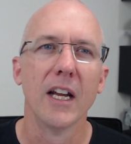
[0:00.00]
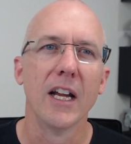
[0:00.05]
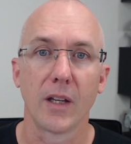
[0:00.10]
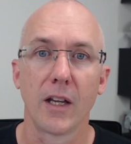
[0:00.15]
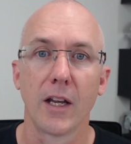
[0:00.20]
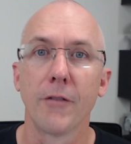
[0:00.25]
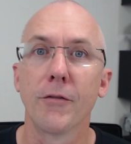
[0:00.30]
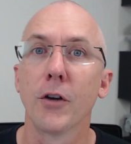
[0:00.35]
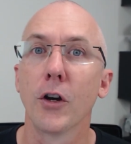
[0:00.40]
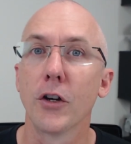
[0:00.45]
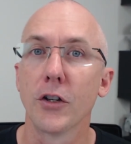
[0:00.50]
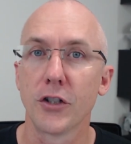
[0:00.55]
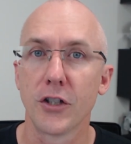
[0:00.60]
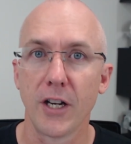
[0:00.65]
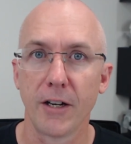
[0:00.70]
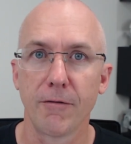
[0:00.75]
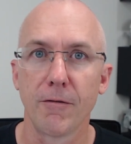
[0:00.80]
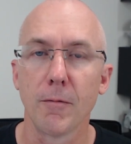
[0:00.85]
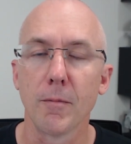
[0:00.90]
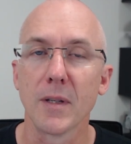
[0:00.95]
if you don't check
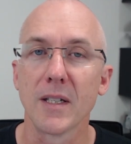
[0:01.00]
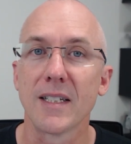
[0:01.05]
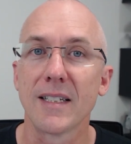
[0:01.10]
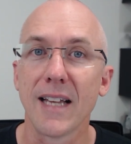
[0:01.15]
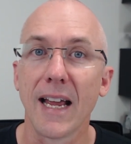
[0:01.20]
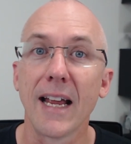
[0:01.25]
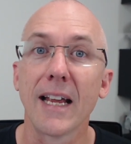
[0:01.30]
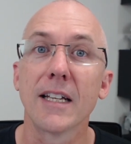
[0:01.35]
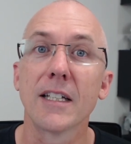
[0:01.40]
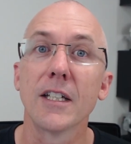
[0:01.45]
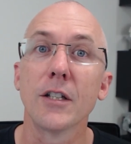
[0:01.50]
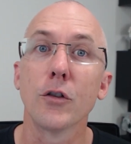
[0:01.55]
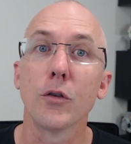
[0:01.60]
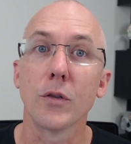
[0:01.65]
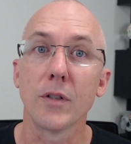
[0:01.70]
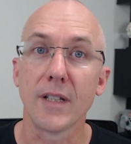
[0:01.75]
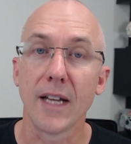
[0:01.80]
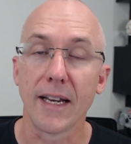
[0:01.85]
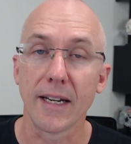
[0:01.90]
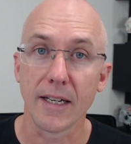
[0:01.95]
for mistakes in your
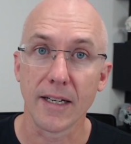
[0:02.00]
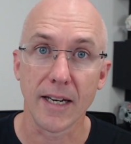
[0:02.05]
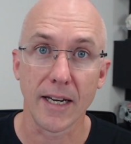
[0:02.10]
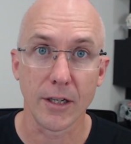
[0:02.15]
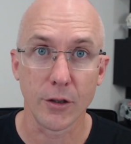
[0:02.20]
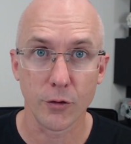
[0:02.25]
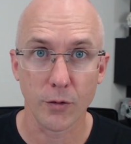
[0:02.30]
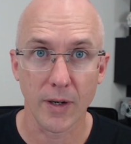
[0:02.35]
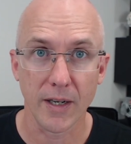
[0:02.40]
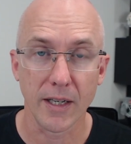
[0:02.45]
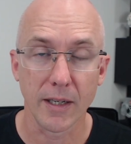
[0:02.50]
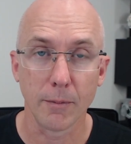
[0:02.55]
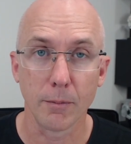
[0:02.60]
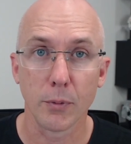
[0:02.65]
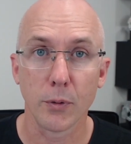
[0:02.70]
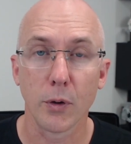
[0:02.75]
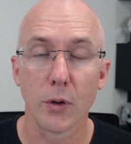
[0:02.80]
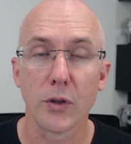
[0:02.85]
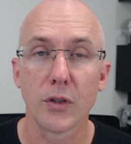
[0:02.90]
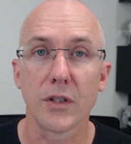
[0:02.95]
day-to-day trading
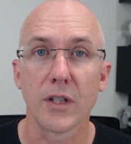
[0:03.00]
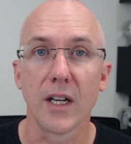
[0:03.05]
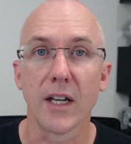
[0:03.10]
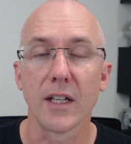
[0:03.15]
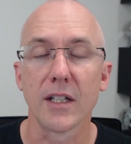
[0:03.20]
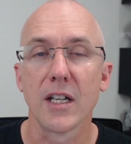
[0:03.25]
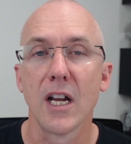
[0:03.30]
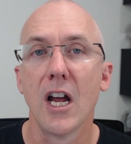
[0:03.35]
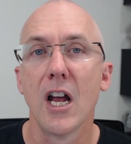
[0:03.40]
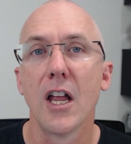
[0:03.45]
process,